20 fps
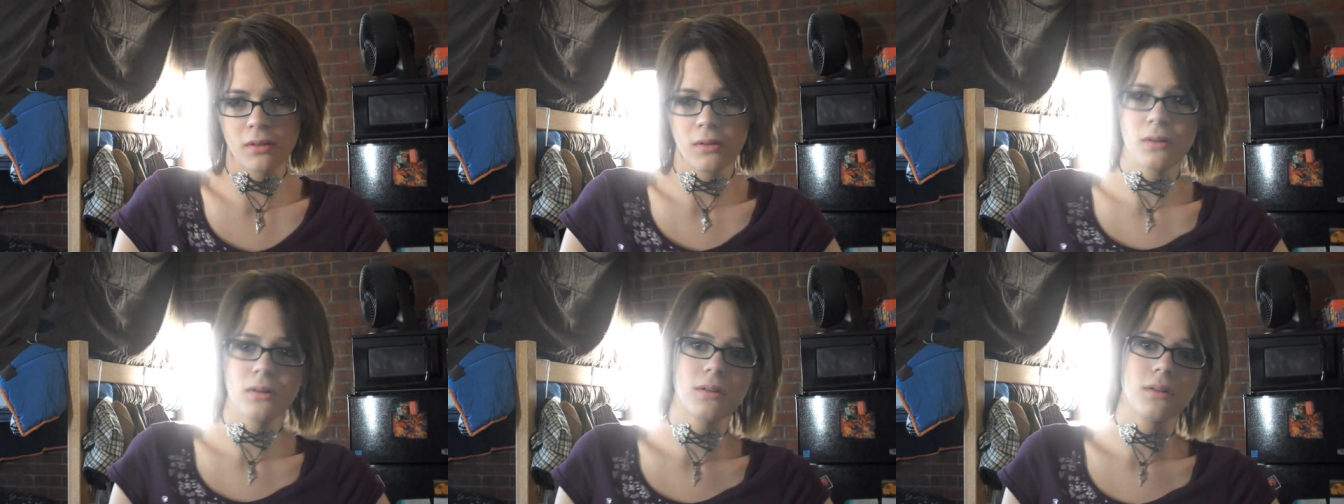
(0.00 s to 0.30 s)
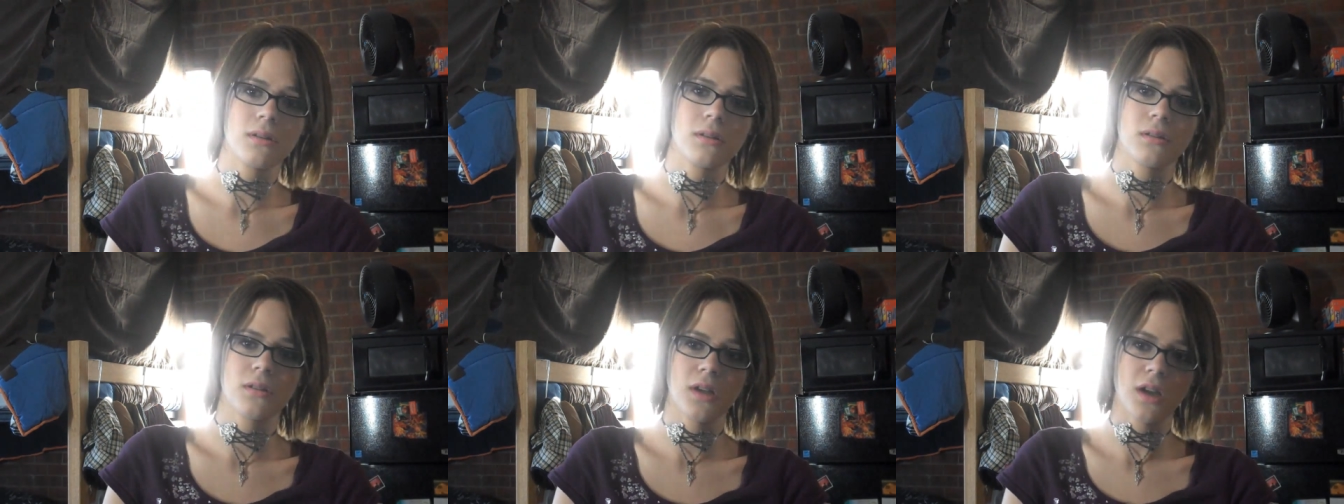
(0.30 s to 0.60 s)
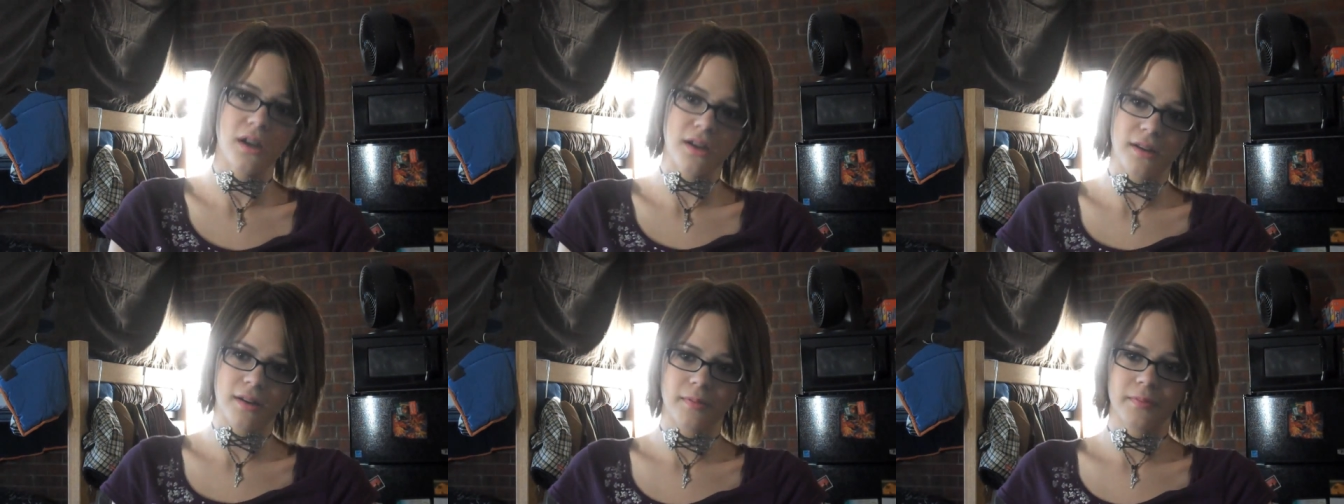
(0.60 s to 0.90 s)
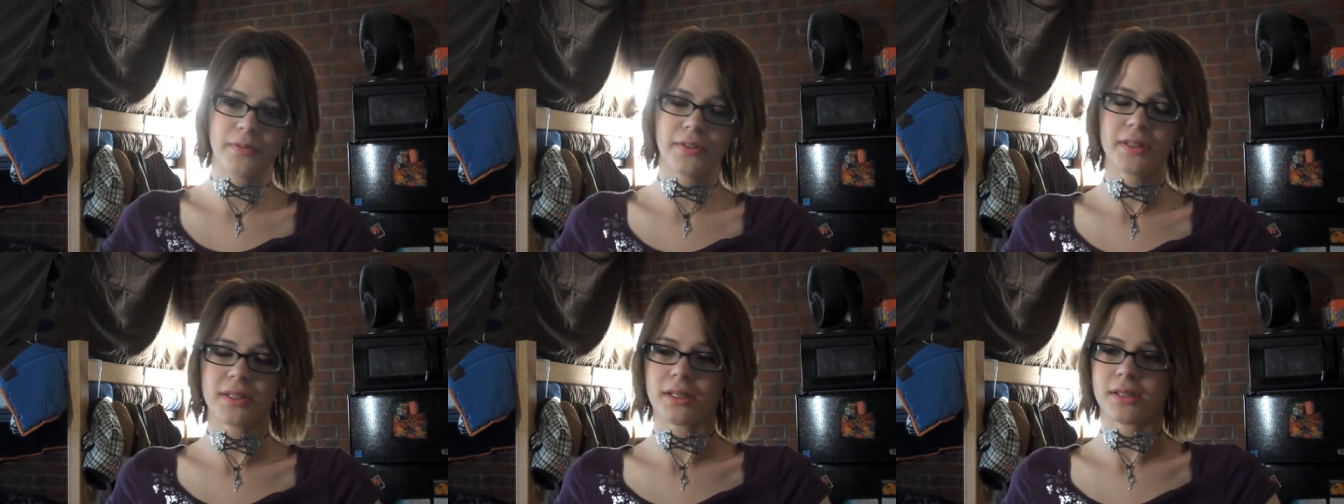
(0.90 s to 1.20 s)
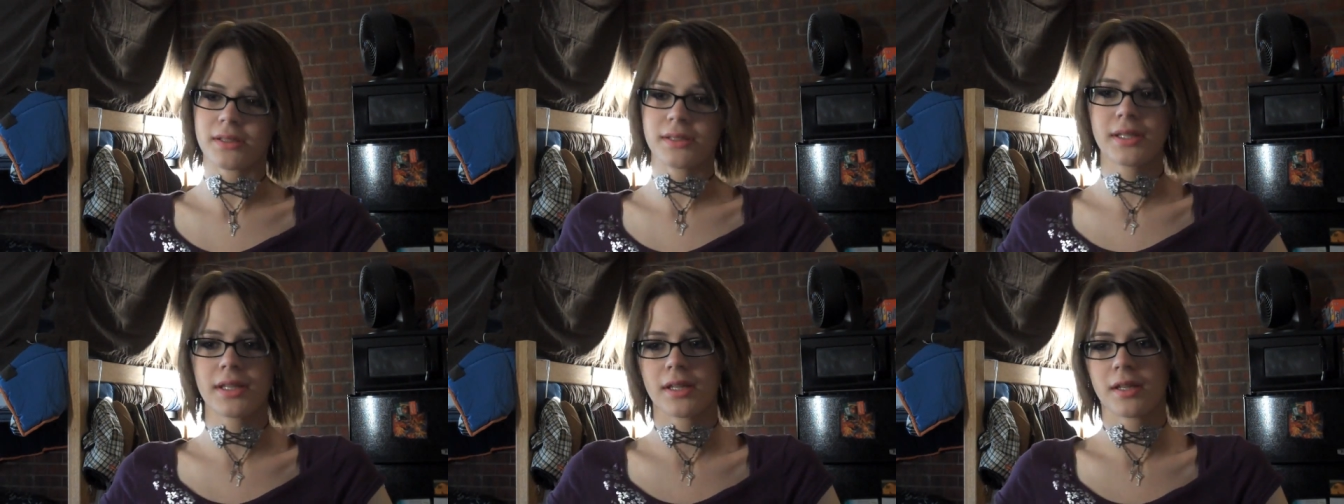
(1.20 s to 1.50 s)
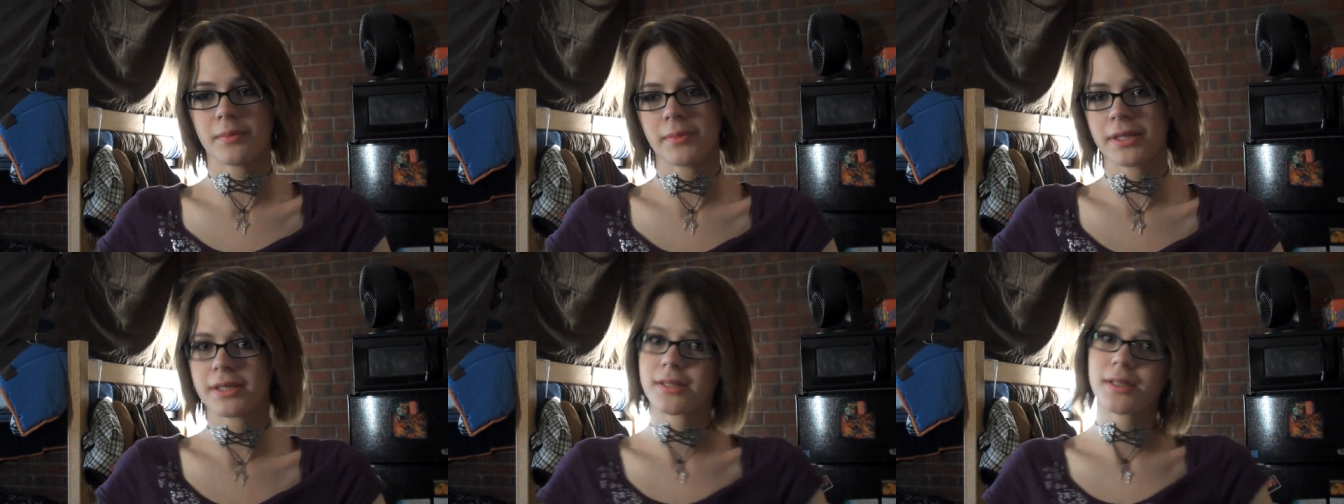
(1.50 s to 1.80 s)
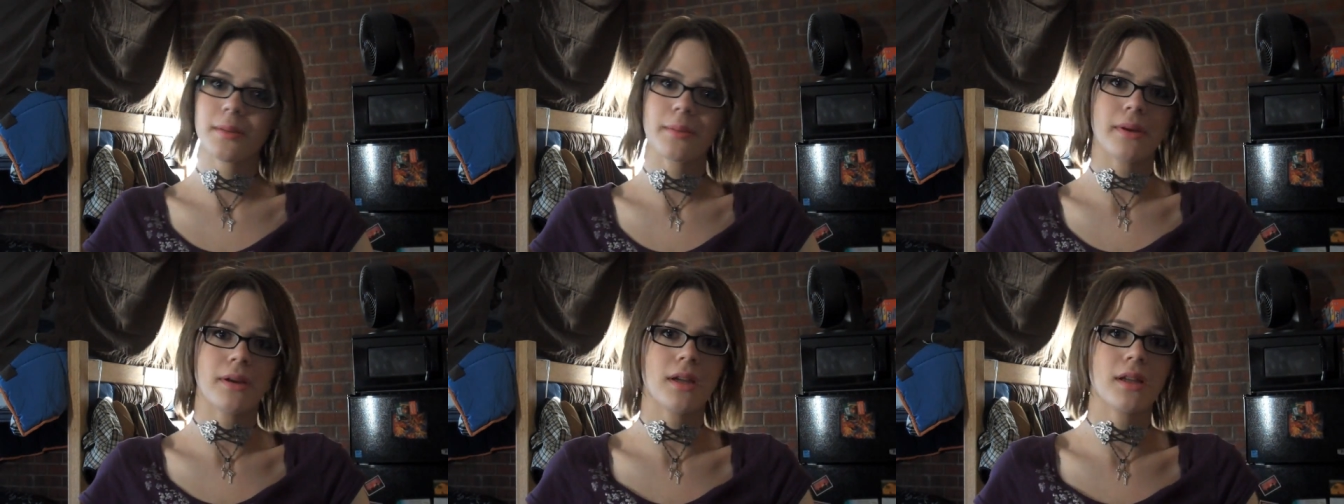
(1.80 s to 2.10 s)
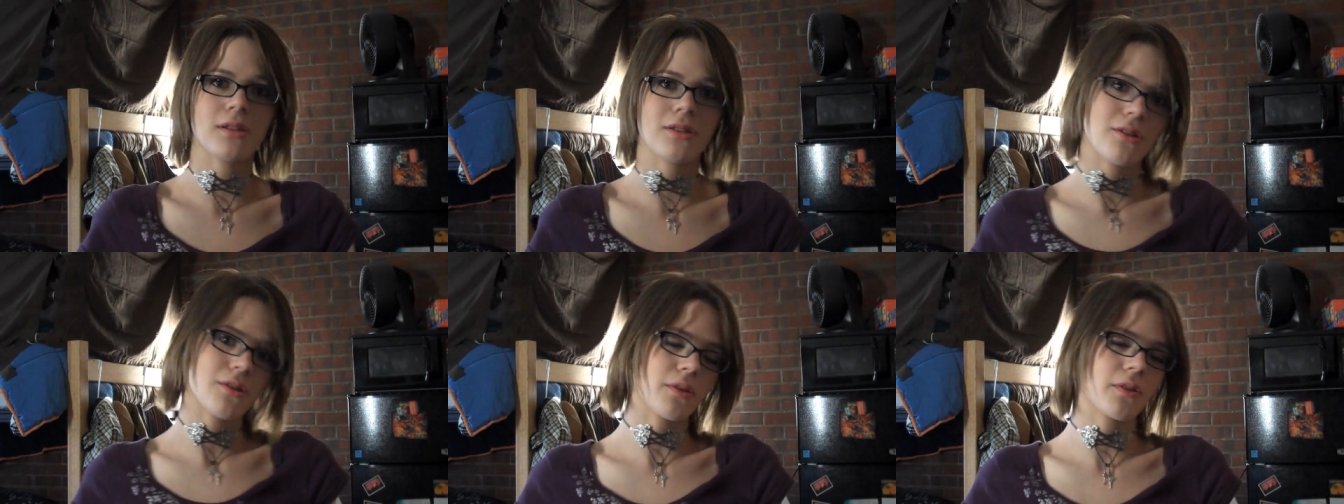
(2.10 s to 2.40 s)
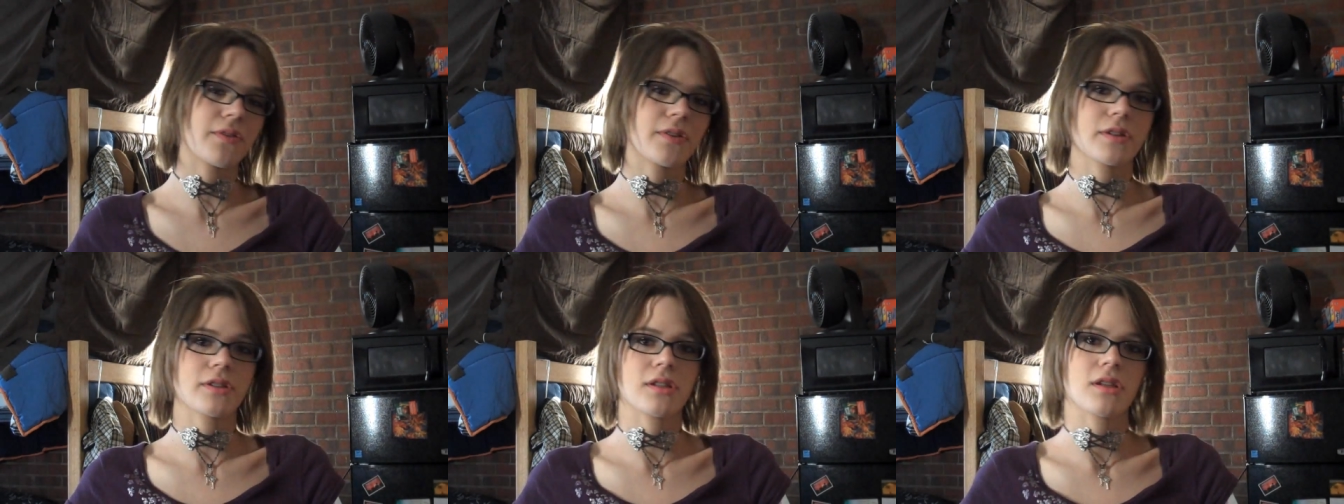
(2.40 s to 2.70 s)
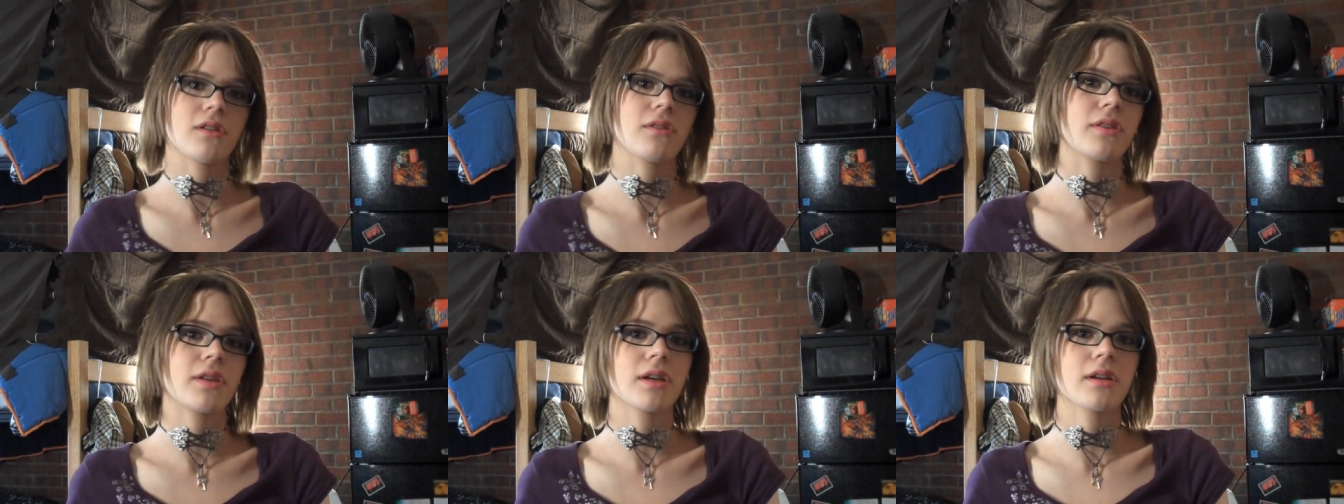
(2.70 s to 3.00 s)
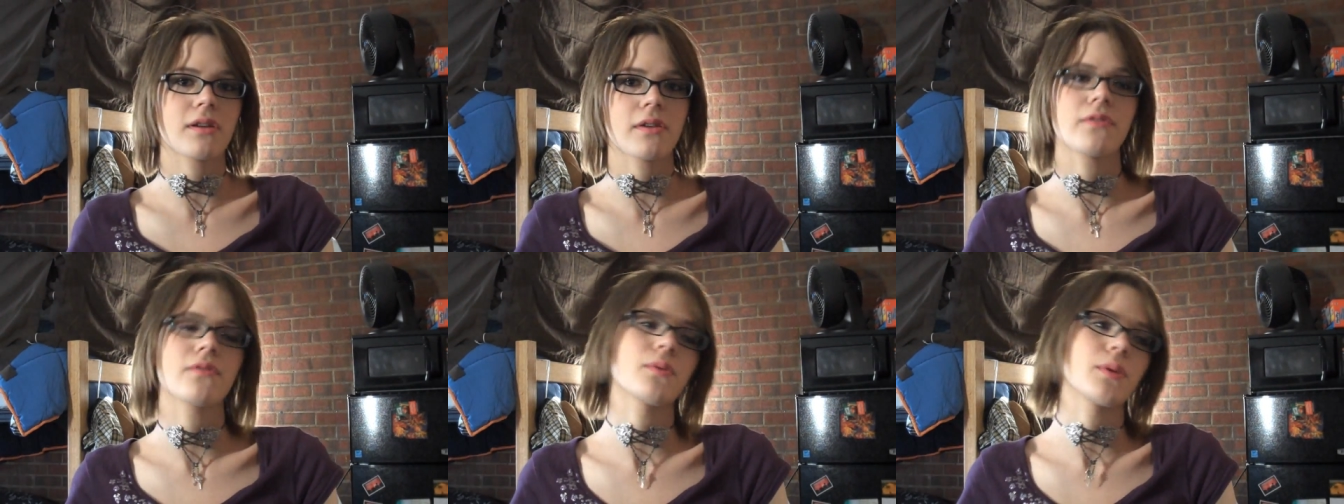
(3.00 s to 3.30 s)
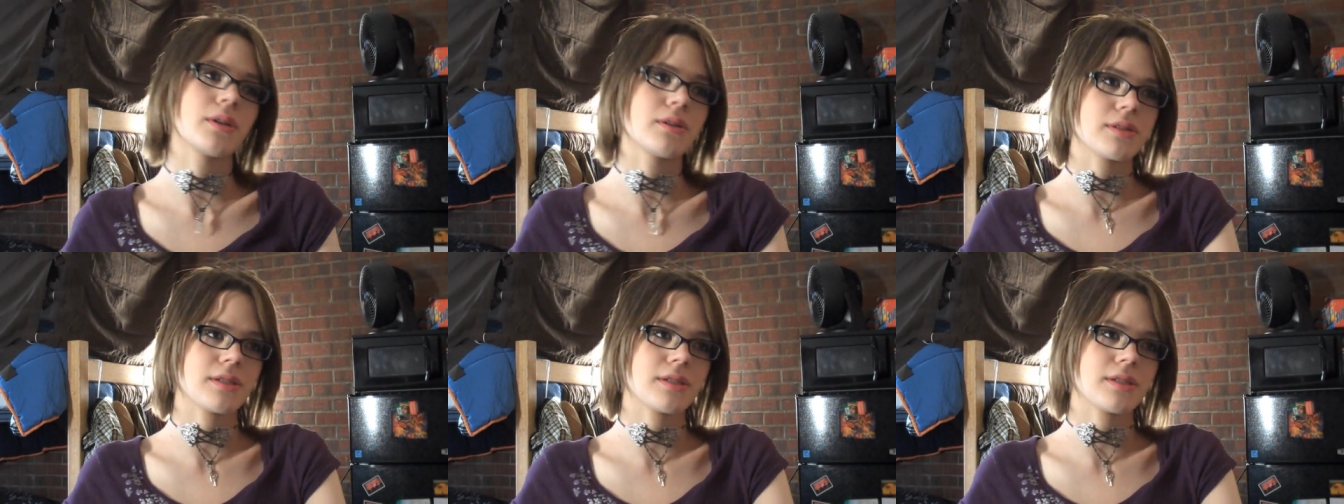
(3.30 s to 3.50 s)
oh god, I'm feeling sick in my stomach, and you know the first thing you think of when you